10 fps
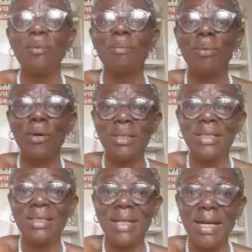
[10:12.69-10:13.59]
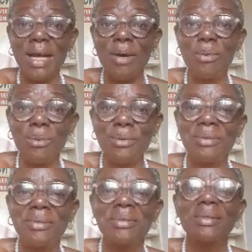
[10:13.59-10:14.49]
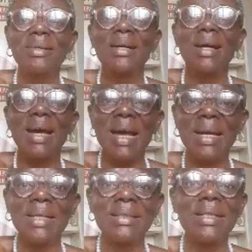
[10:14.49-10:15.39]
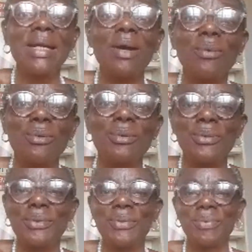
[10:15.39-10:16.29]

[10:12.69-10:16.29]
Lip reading: both internal wounds and external wounds.